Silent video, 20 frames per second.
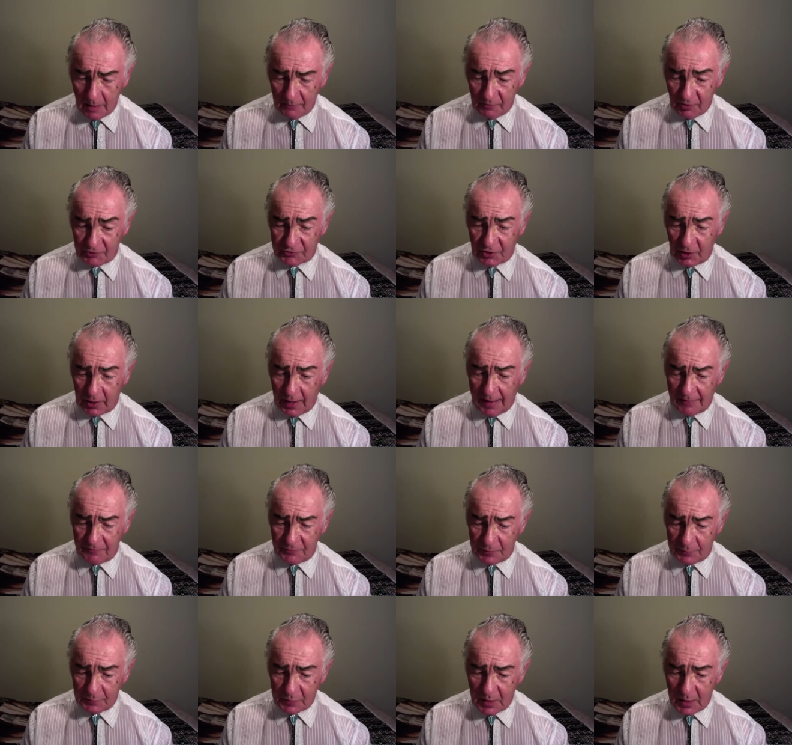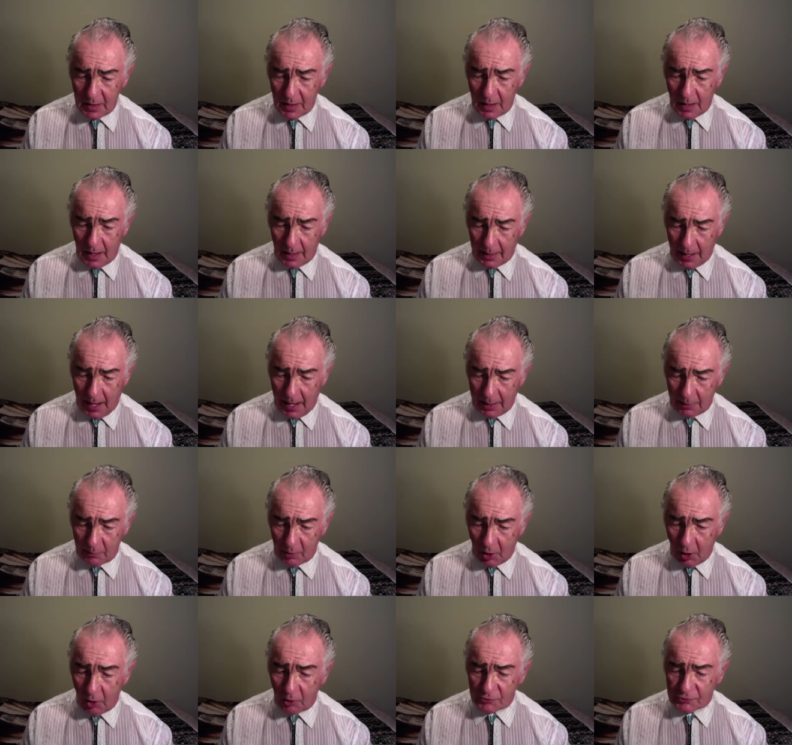Verse 11 And I will
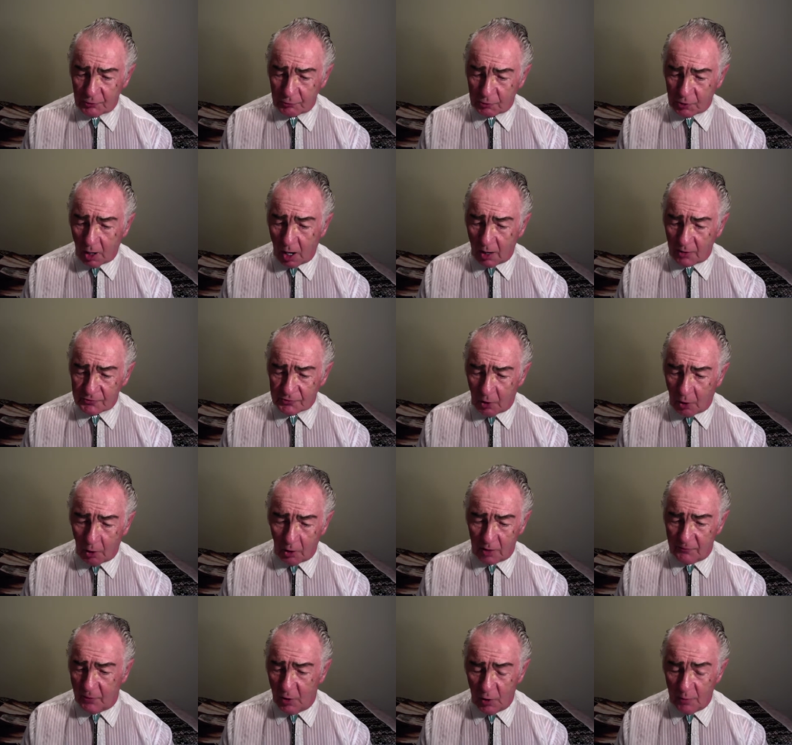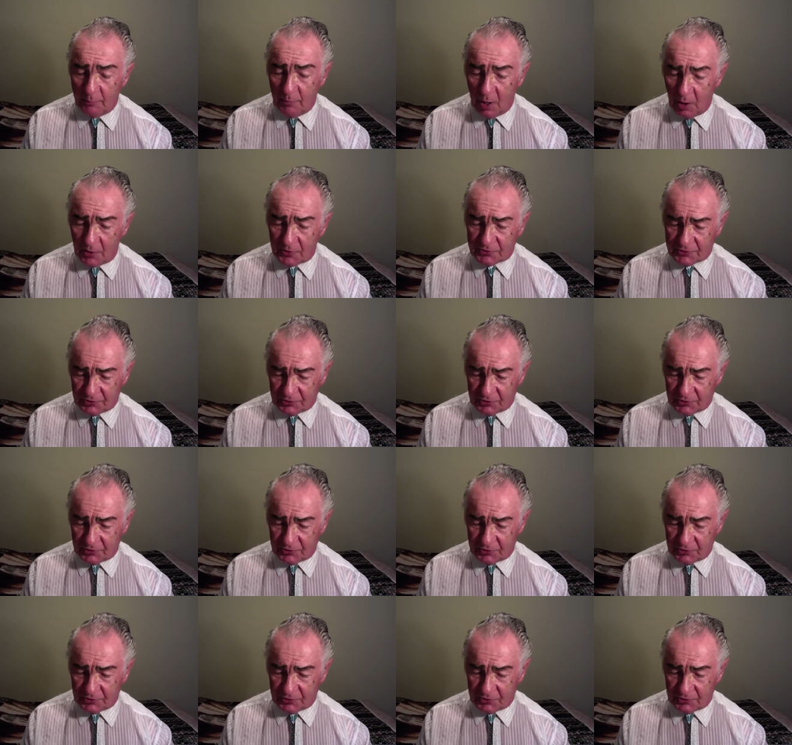also cause all of her mirth